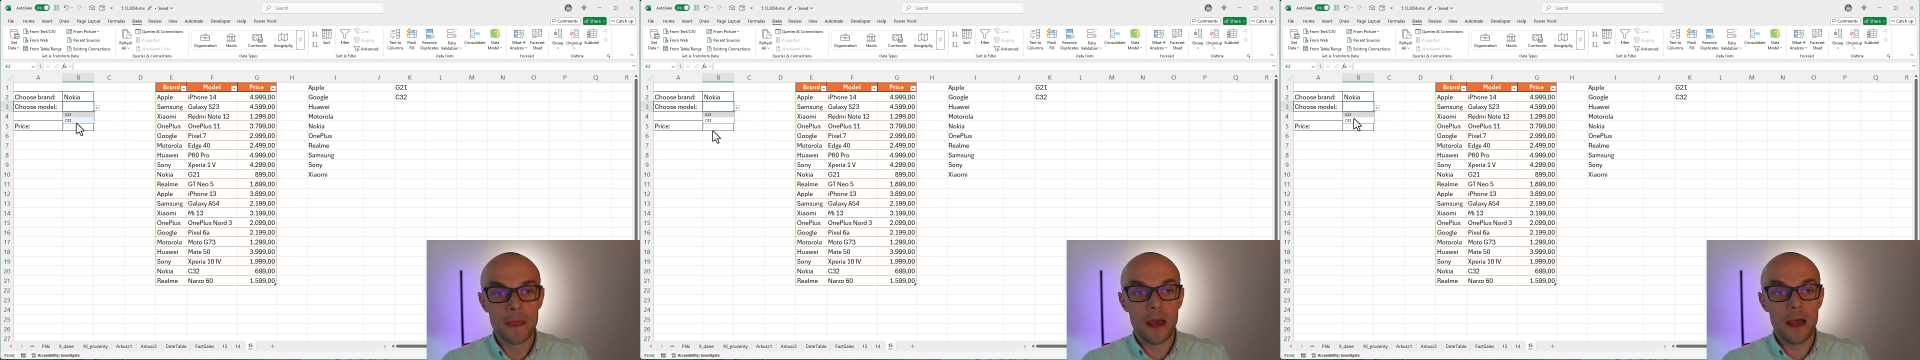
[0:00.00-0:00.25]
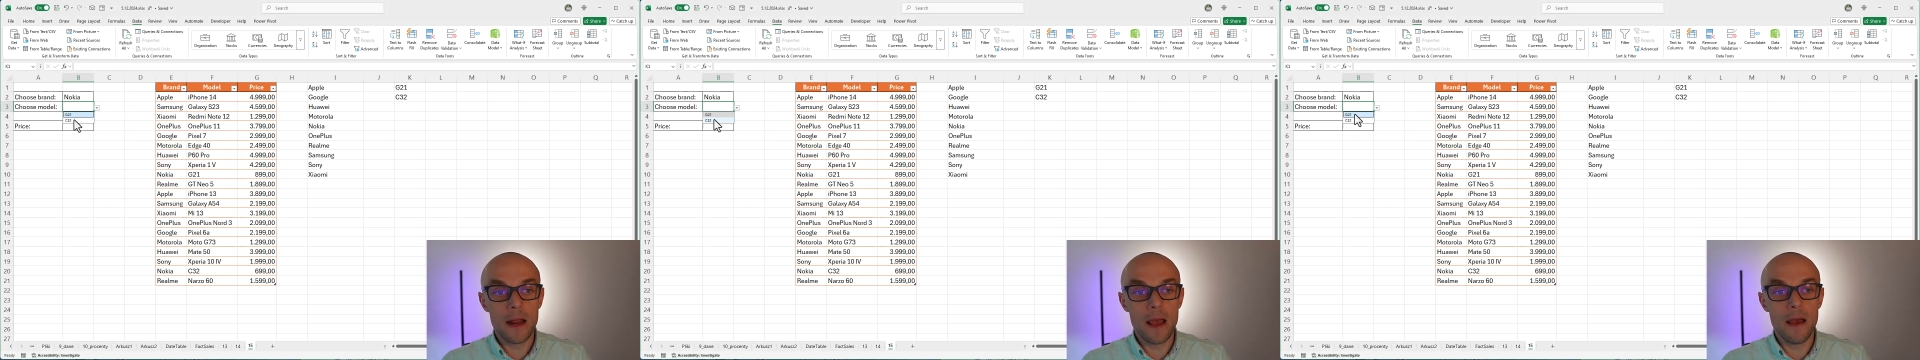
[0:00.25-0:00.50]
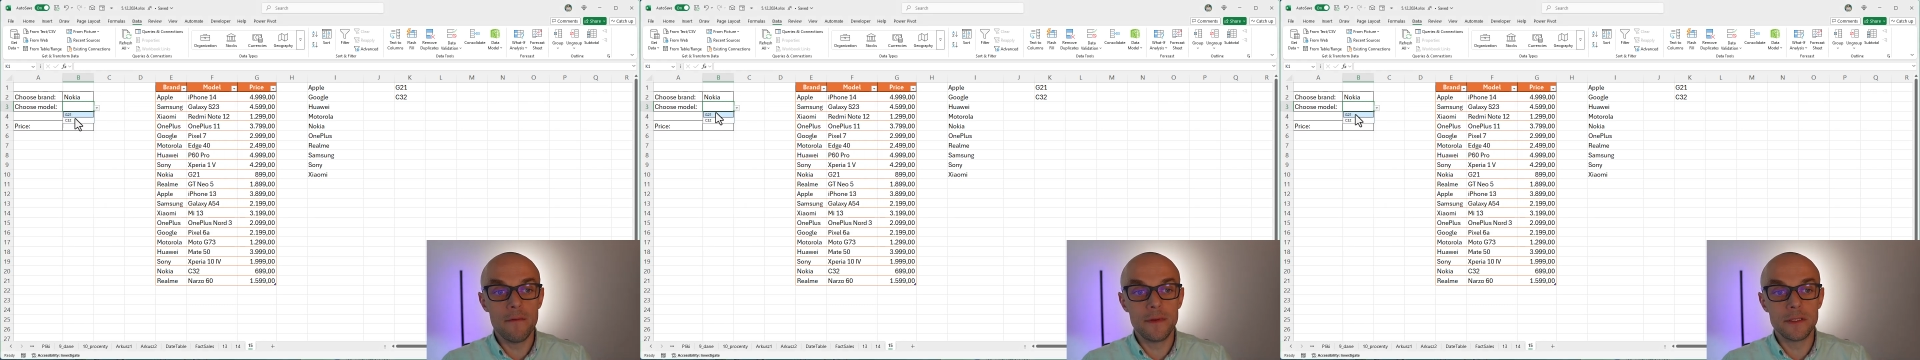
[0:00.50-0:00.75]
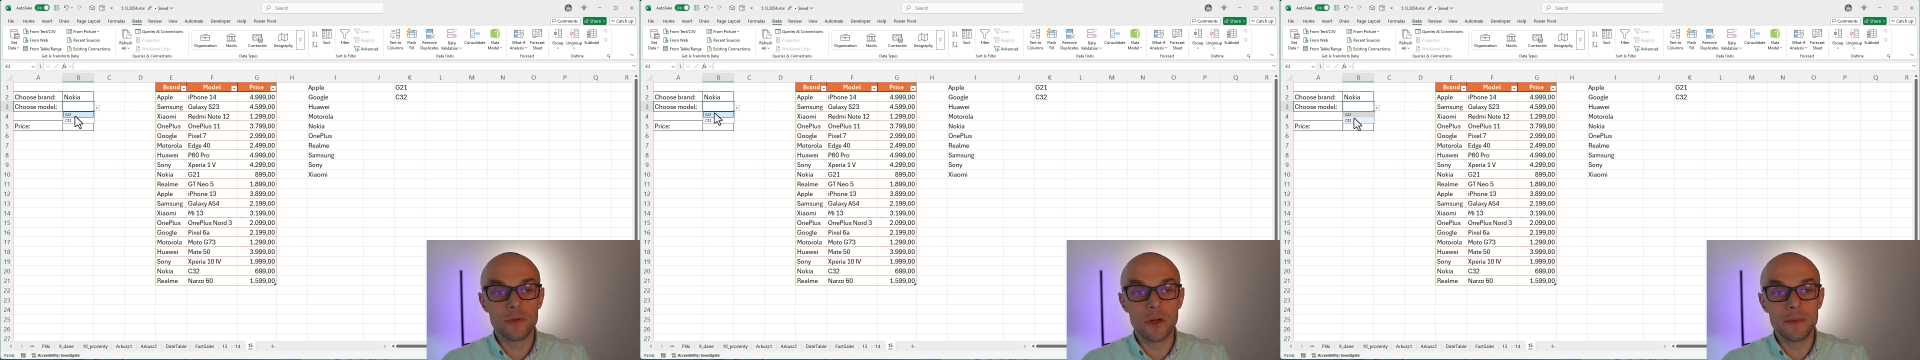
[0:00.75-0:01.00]
and I have
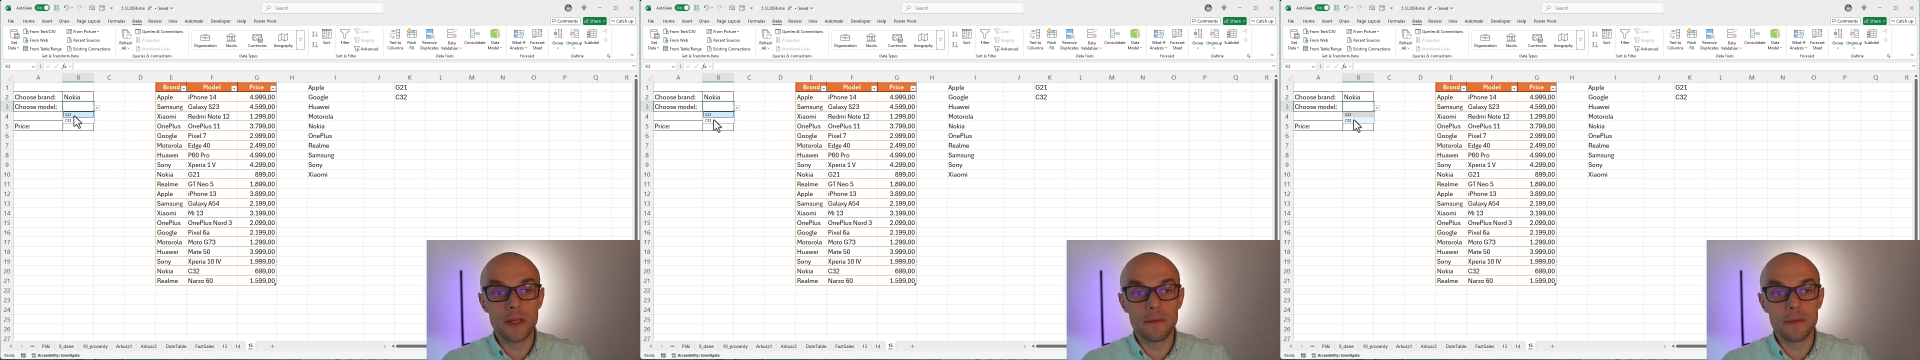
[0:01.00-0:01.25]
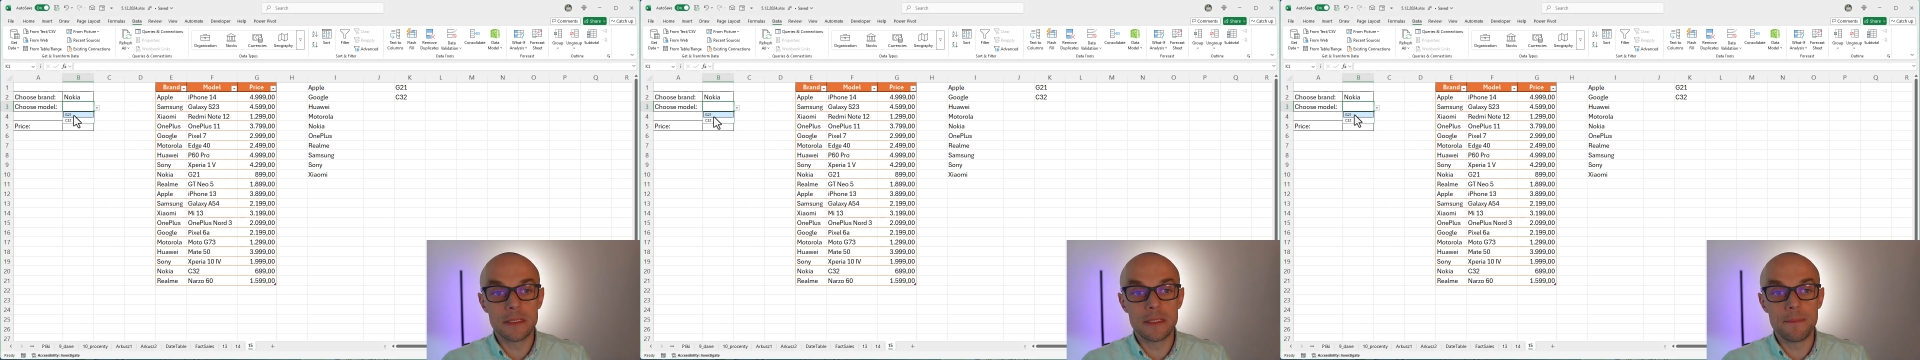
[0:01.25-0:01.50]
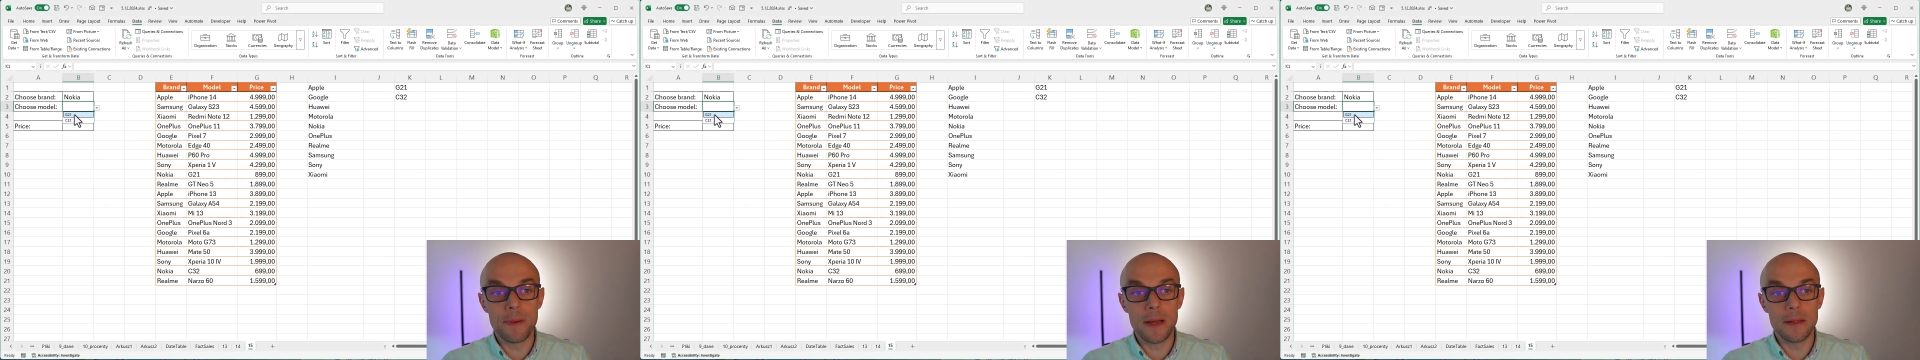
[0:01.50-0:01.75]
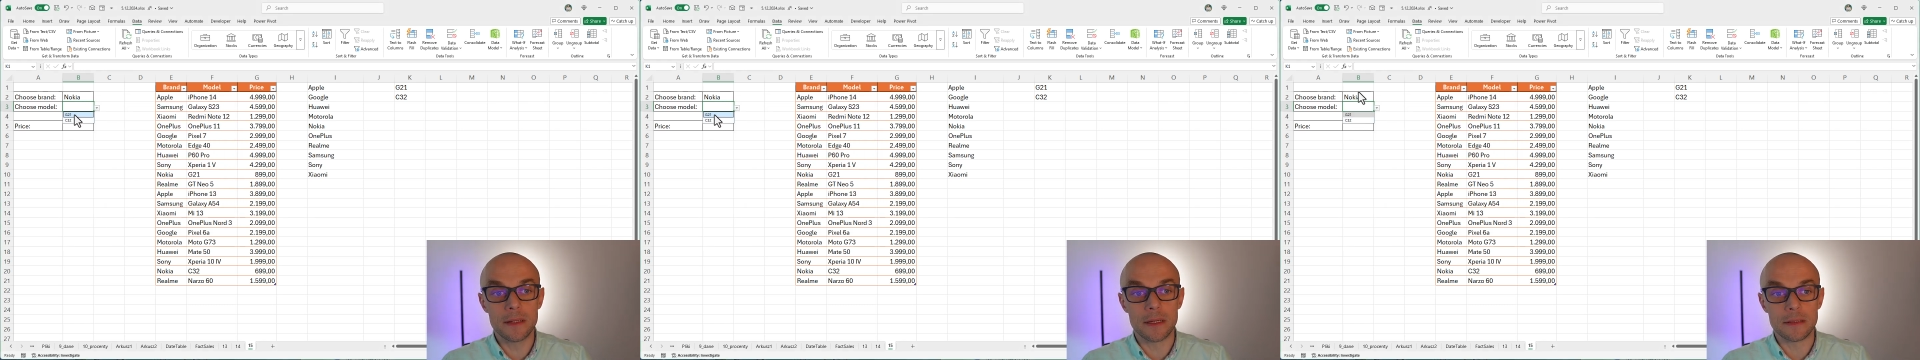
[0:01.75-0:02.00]
this drop-down list
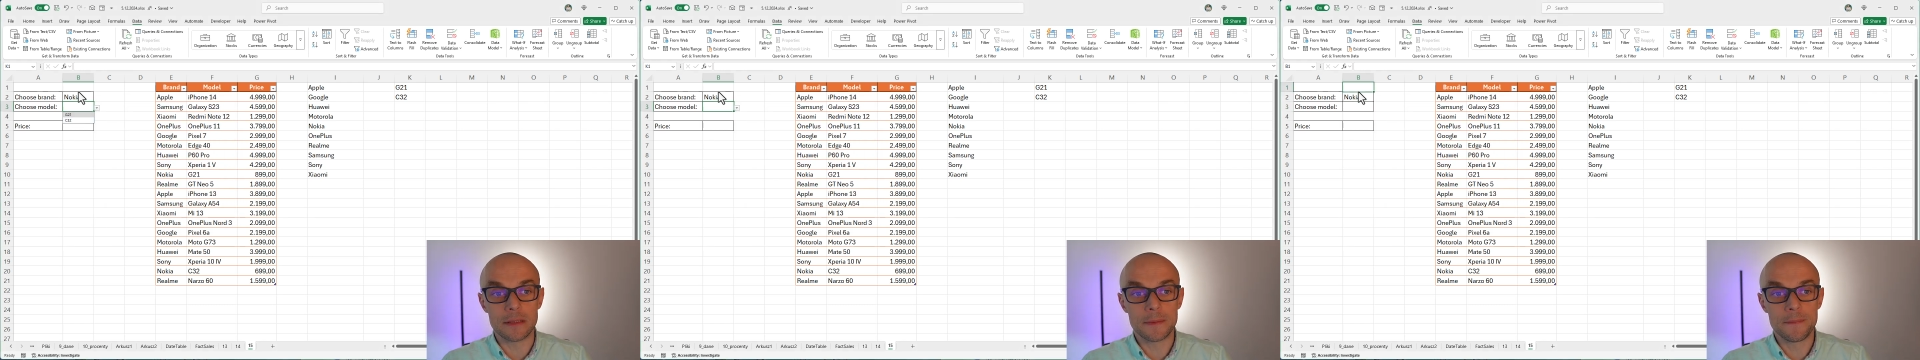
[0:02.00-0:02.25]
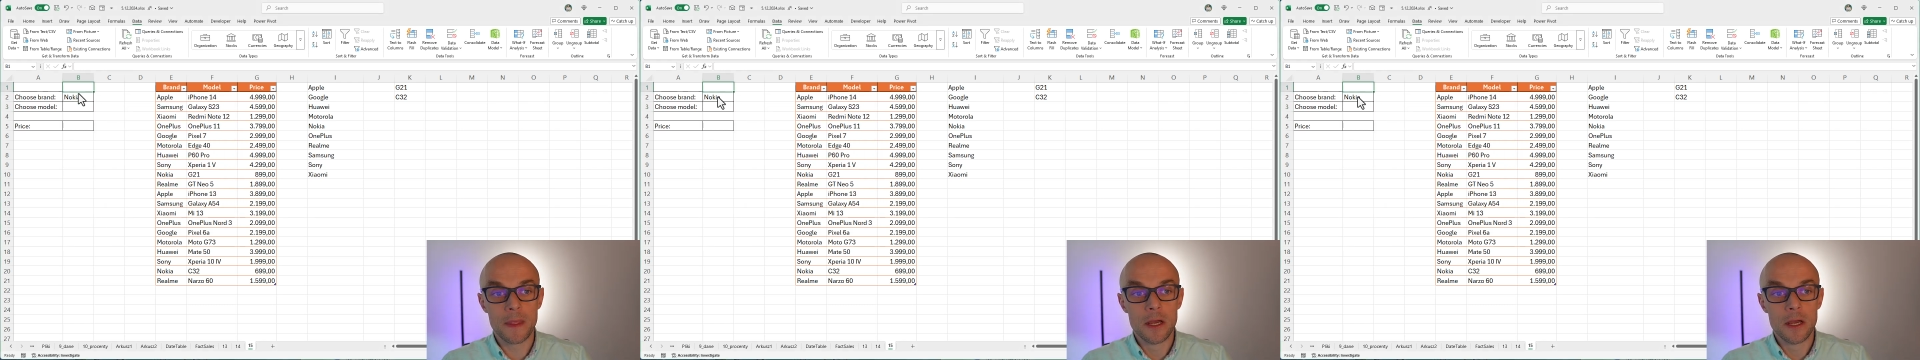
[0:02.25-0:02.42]
dependent.